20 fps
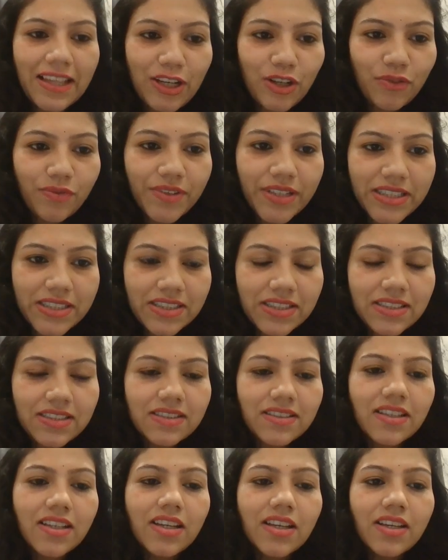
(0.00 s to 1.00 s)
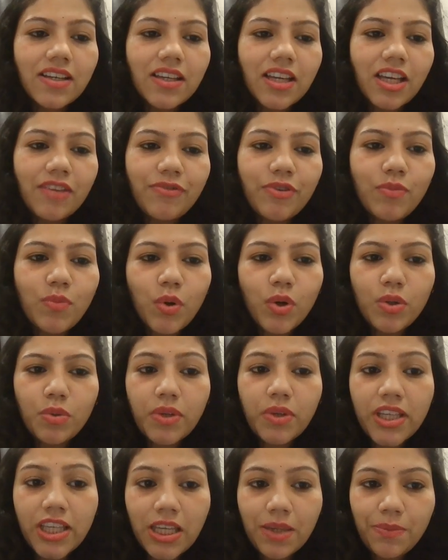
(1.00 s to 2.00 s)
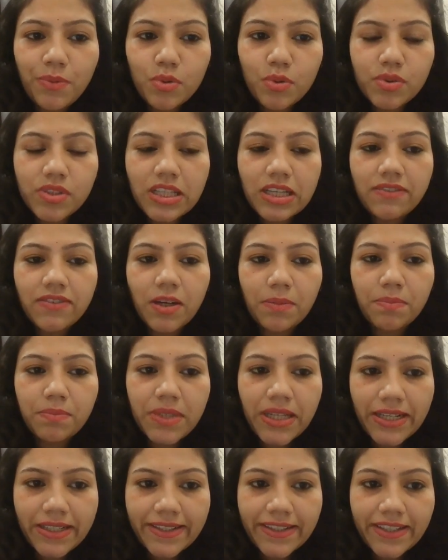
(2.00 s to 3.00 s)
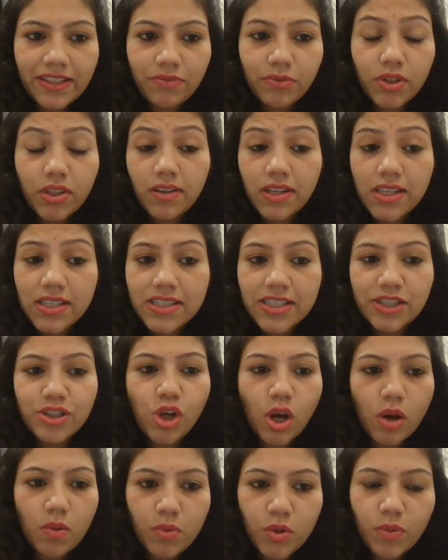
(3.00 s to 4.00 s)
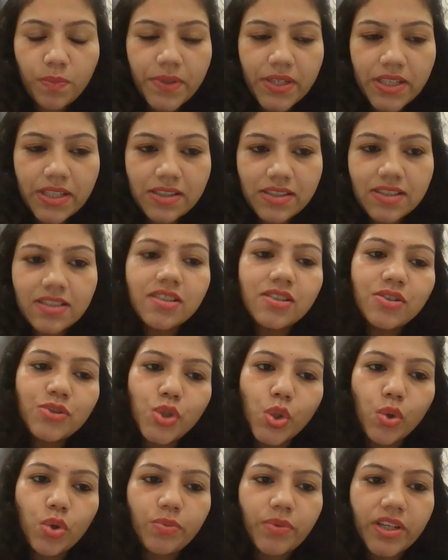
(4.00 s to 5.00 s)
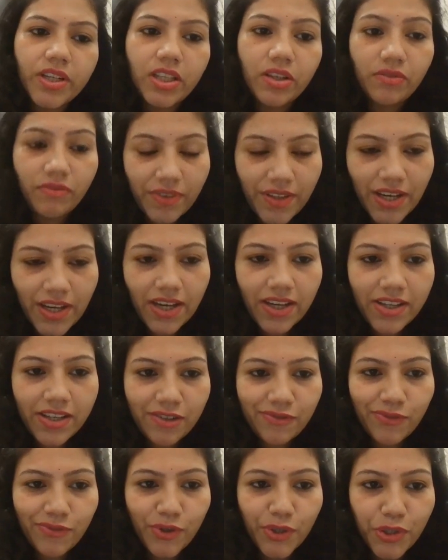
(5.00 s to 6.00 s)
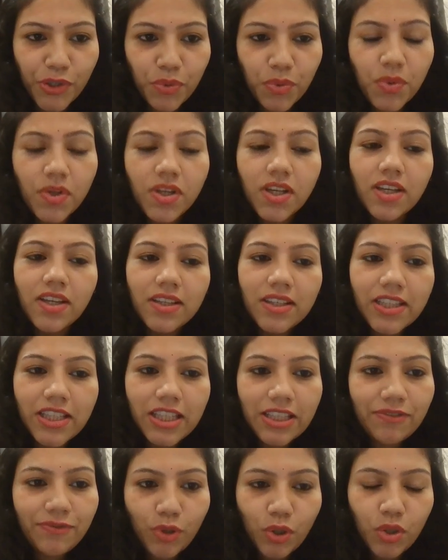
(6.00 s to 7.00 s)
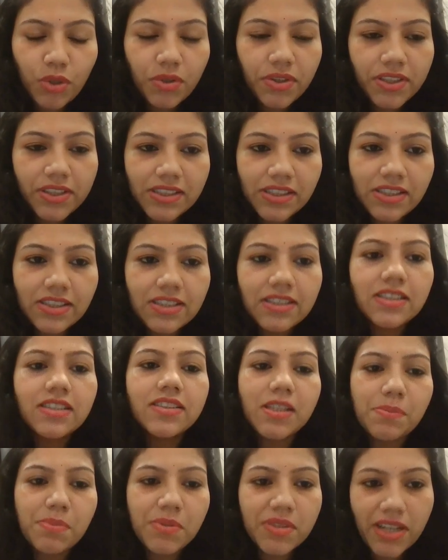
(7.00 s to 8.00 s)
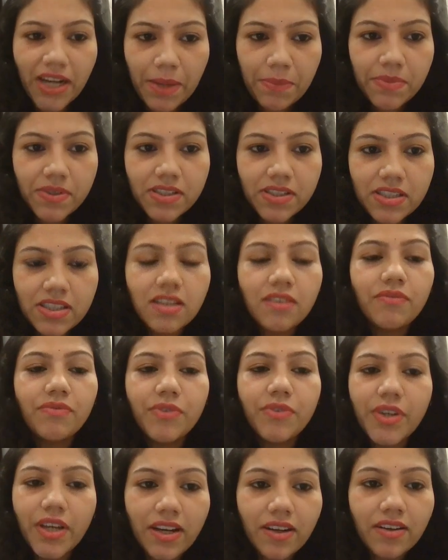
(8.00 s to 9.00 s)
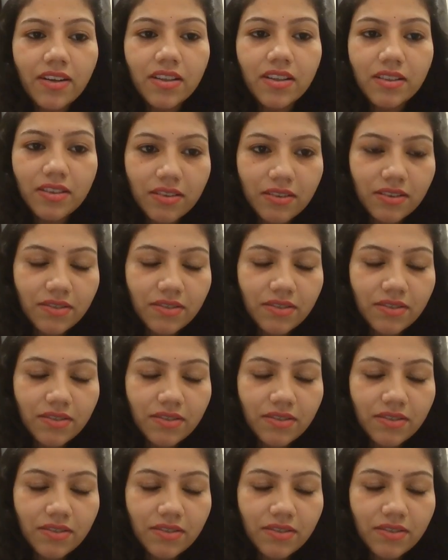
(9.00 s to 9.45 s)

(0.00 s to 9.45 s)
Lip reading: Hello friends, if you want to keep yourself updated with the recent job openings, don't worry, we are here for you. Keep following us, subscribe us, we are